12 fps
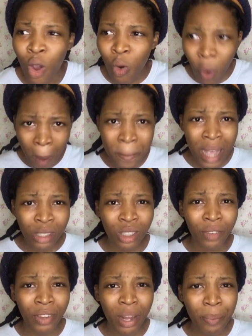Come here to the
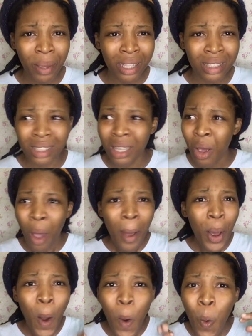Philippines.
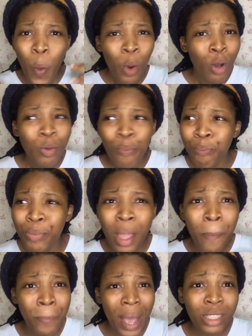
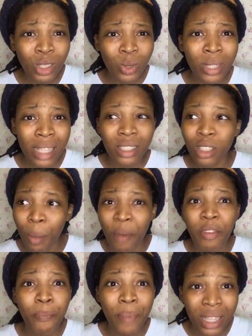Some of
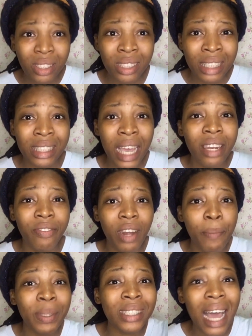the best students here in the
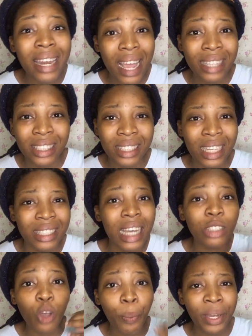Philippines are Nigerians. They are
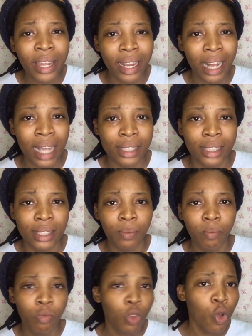topping their class.
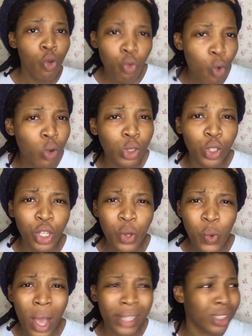Go to the
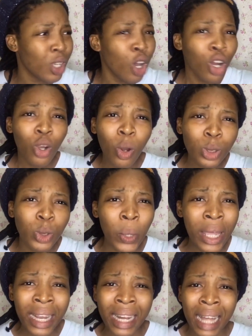US, go to
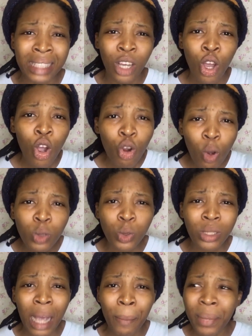England, go to
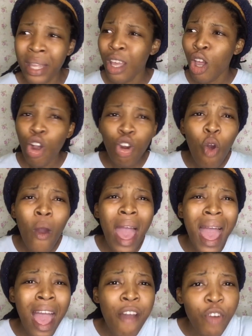Germany, go
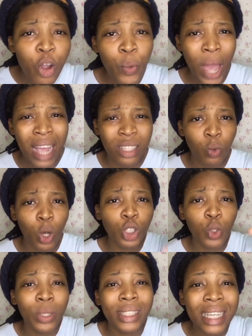everywhere in the world.
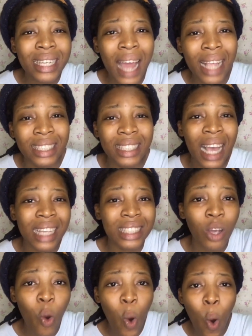You will see Nigerians
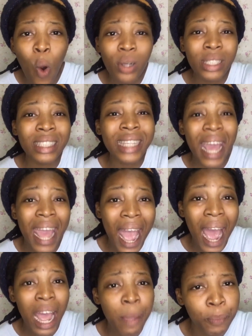holding a
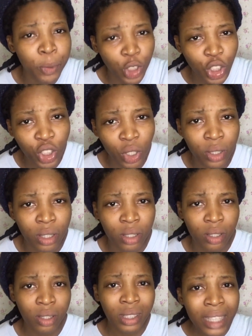high position
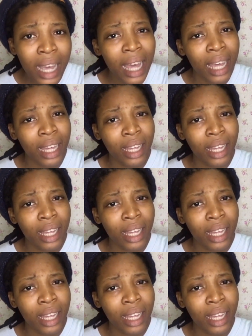there.